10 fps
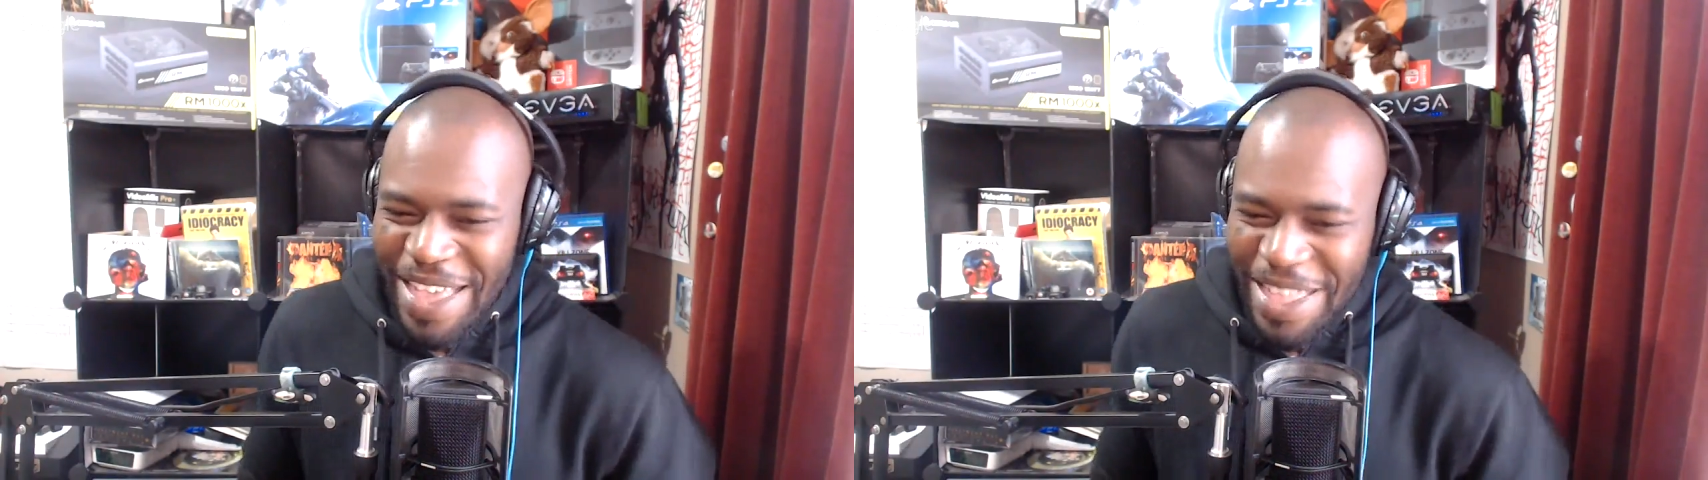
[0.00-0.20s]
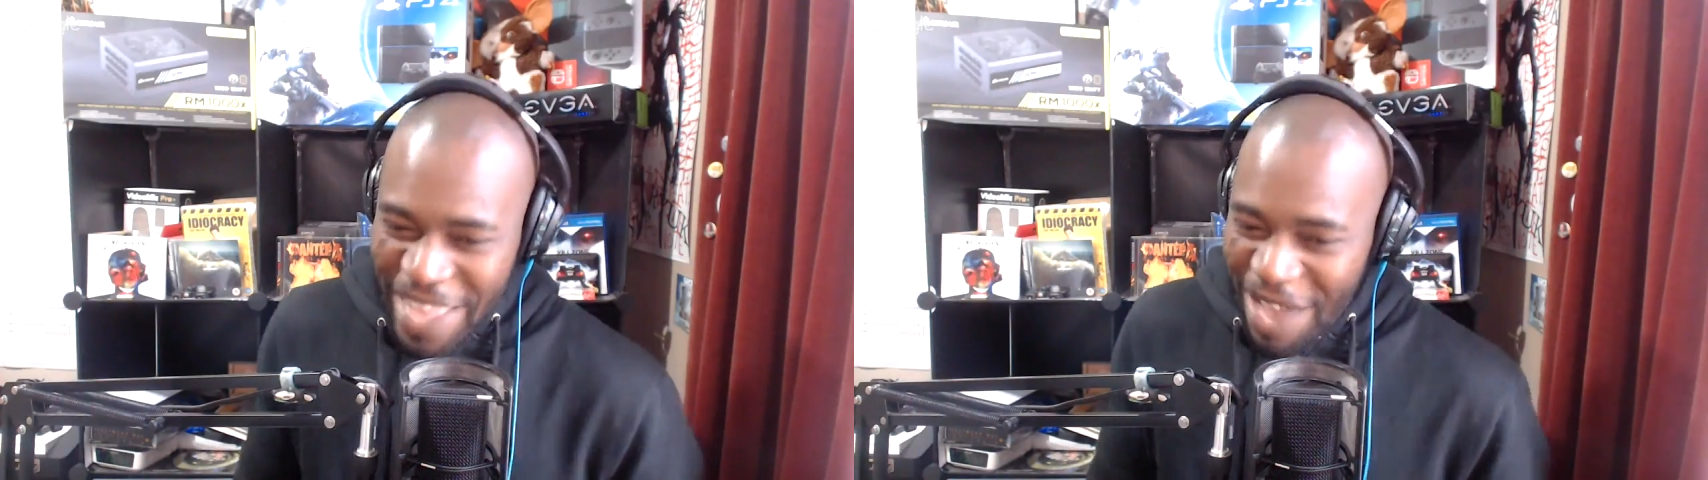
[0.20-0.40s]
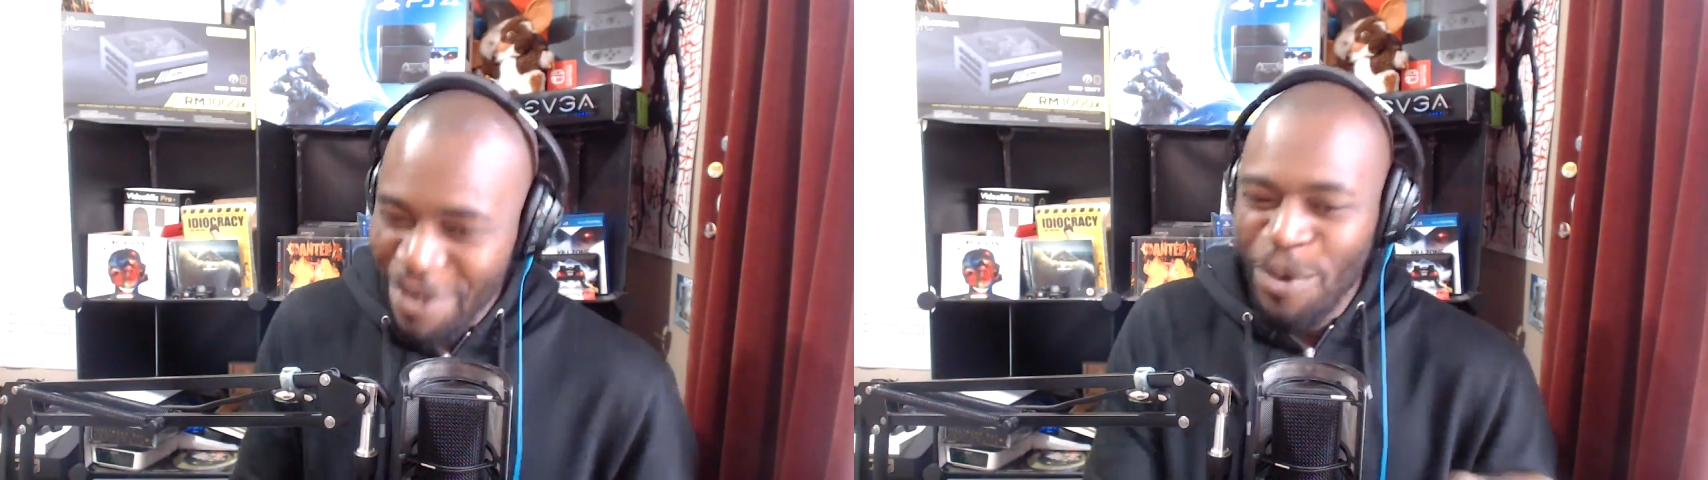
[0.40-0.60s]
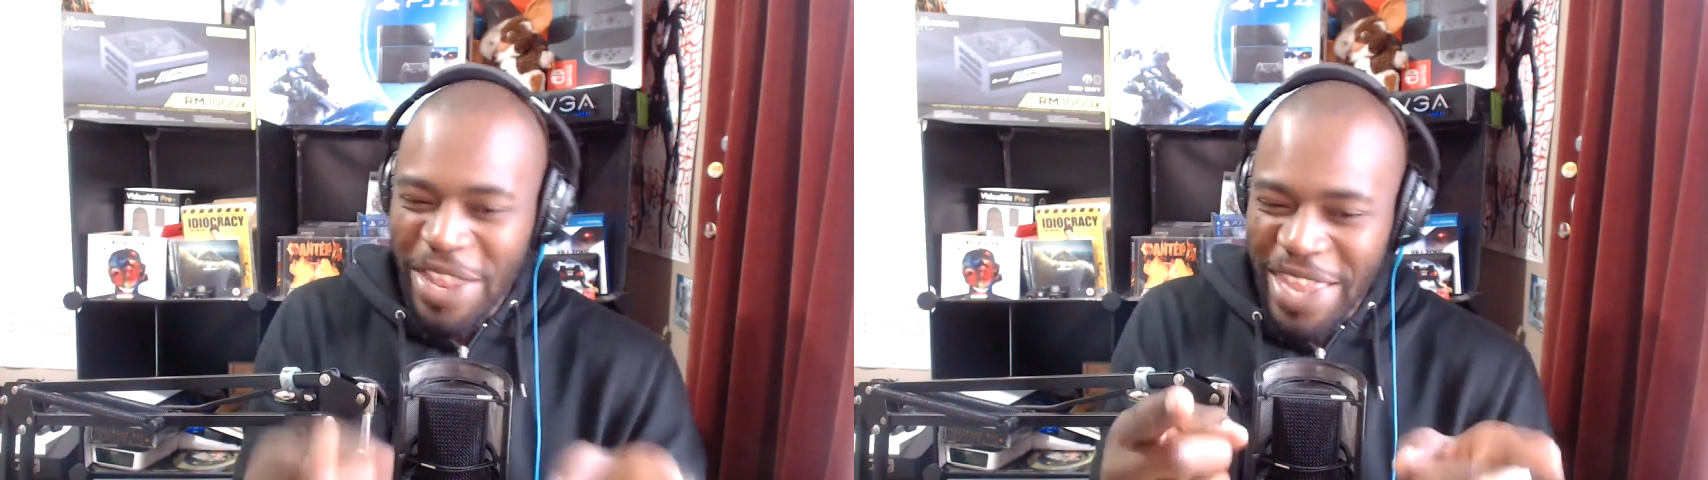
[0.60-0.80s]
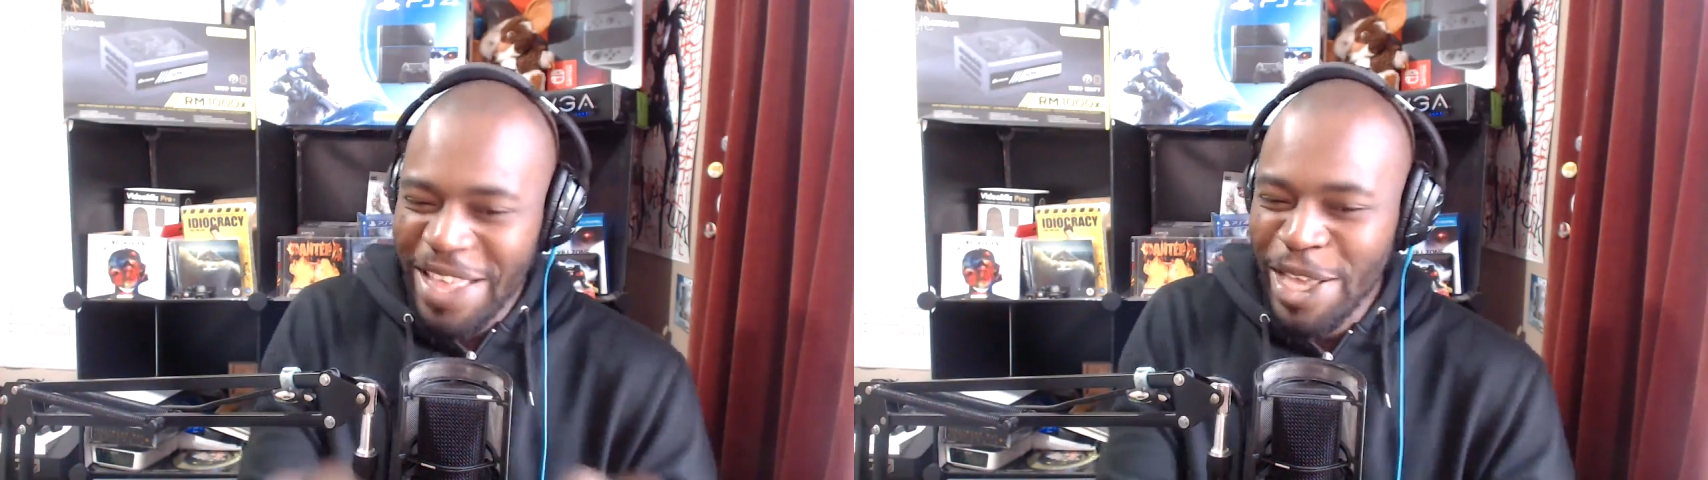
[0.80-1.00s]
Now,
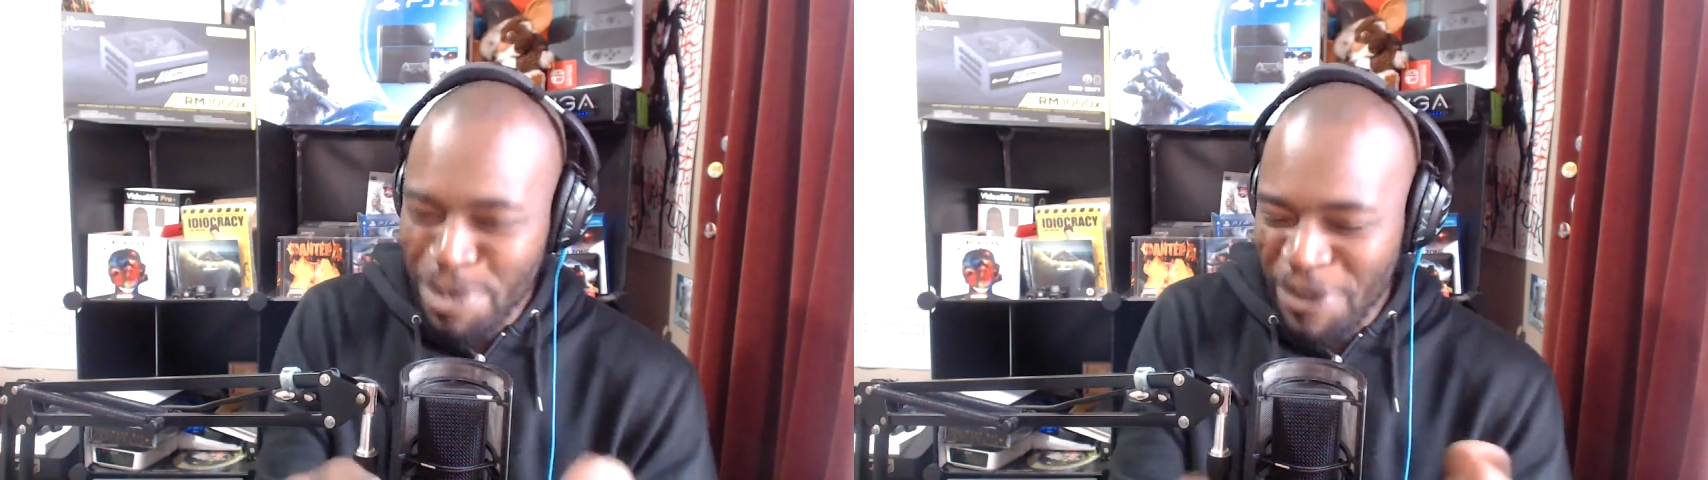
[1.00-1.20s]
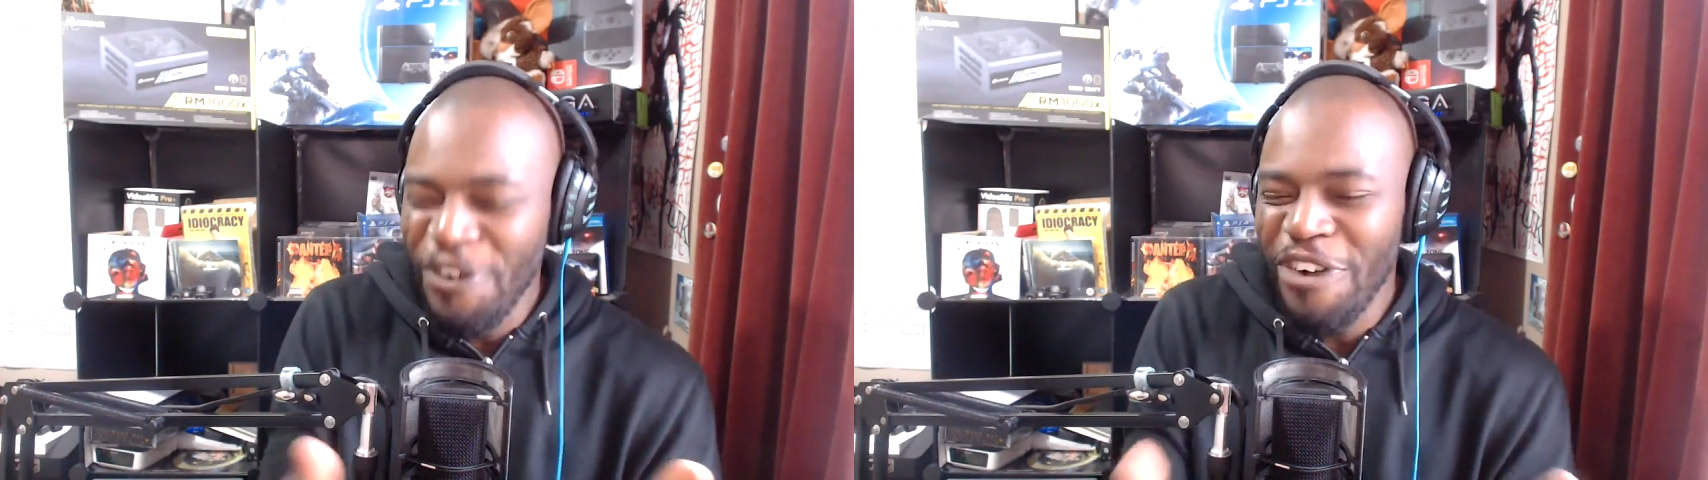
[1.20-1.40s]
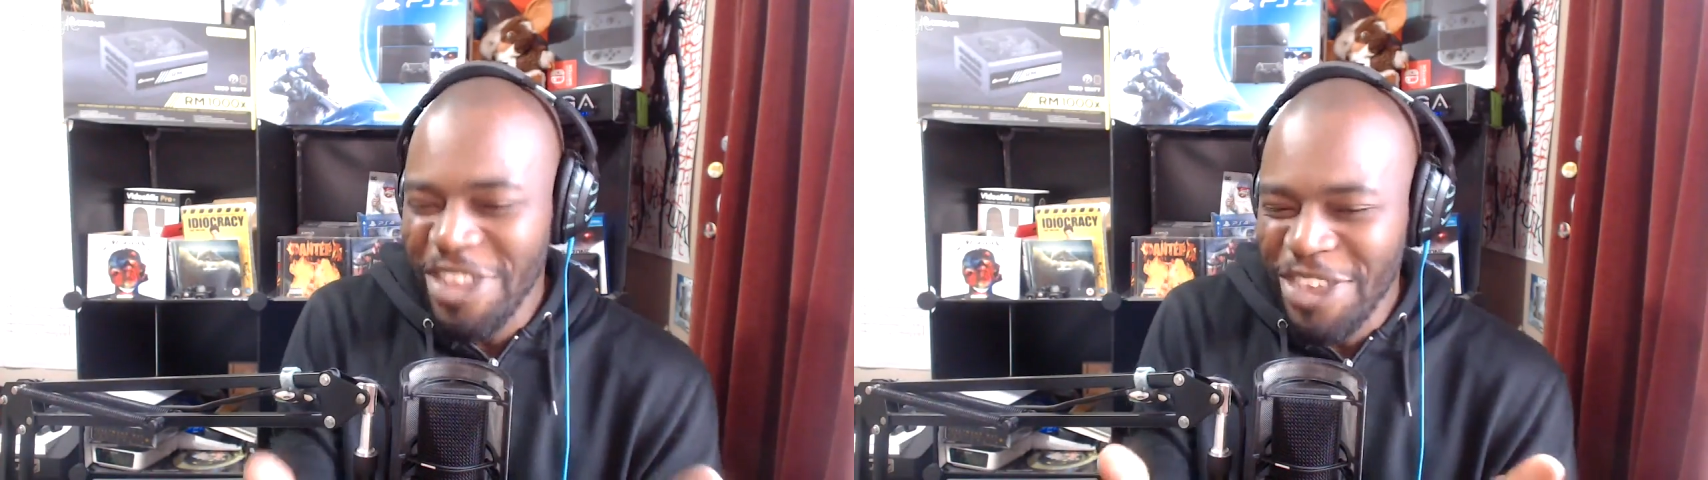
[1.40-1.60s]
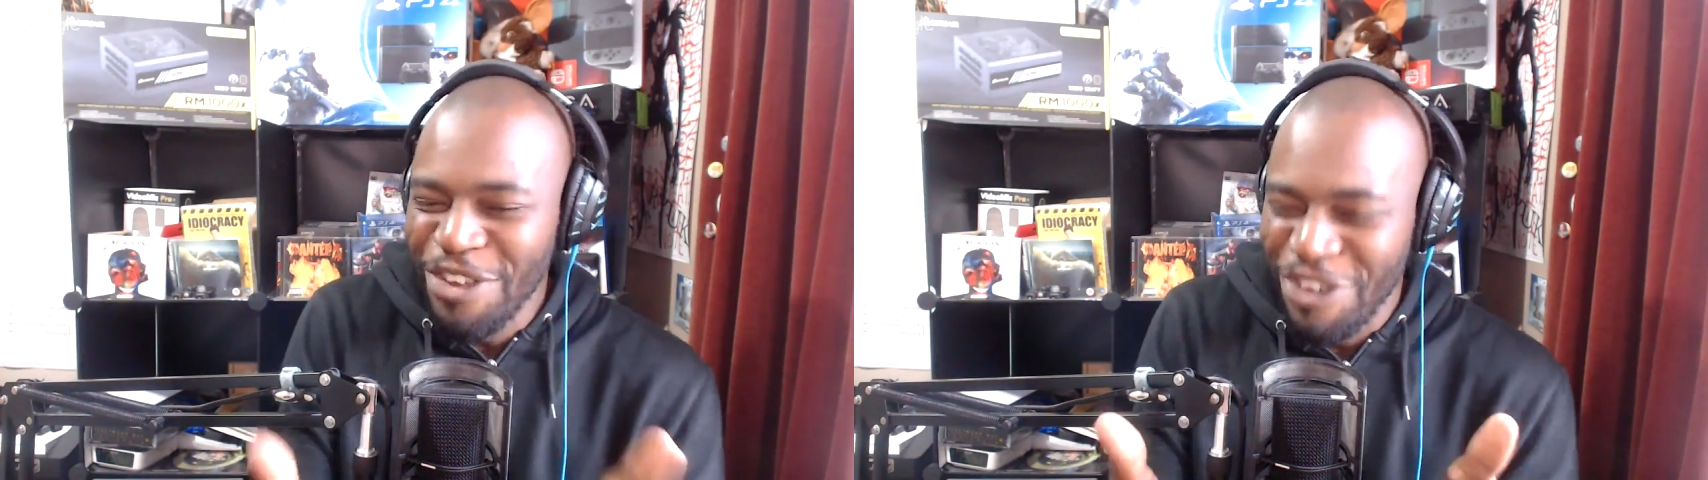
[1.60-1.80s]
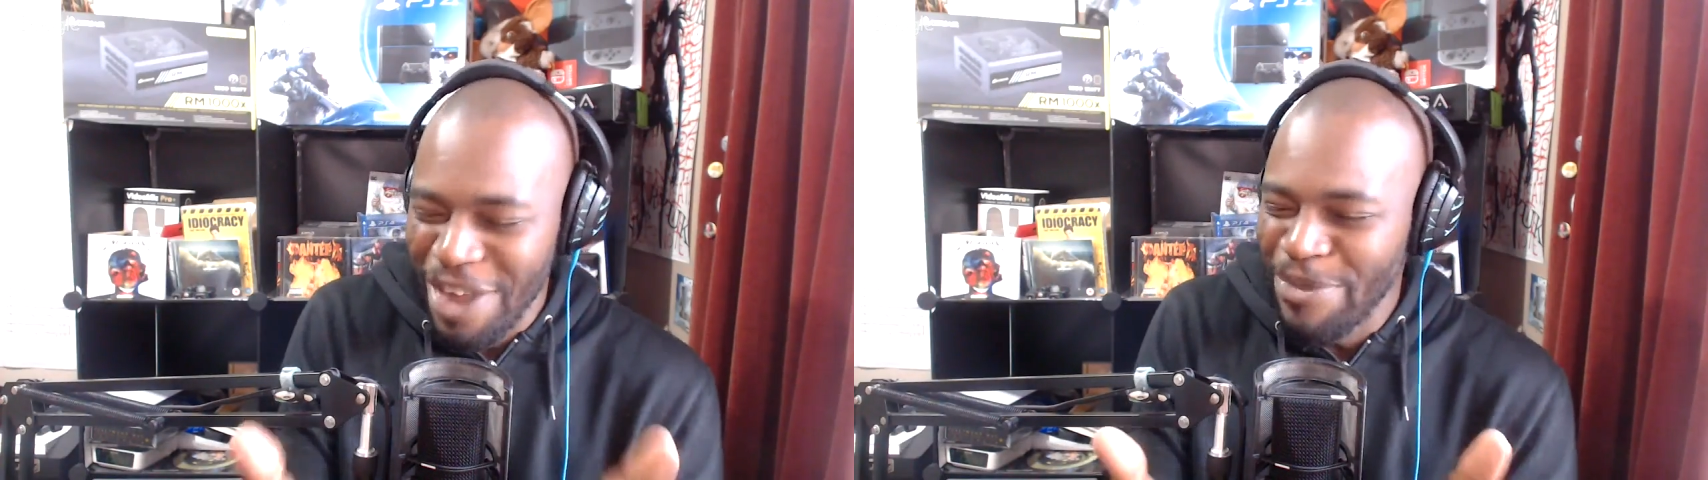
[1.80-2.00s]
when it was before I
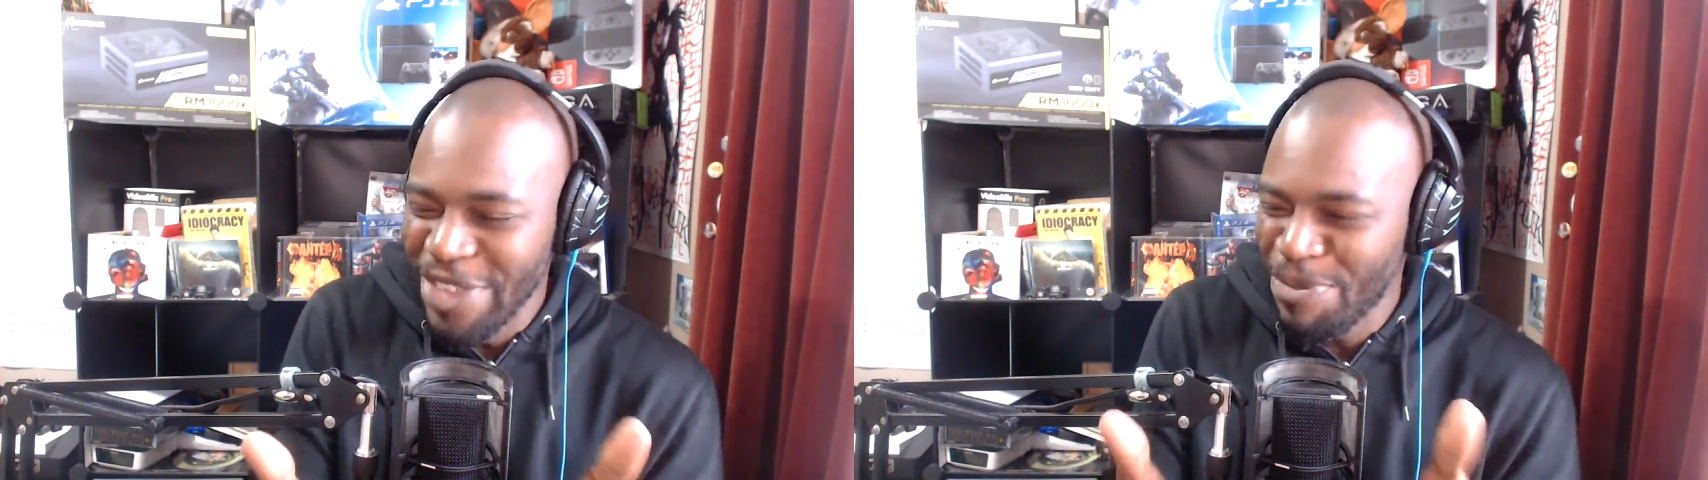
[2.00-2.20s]
knew Crims,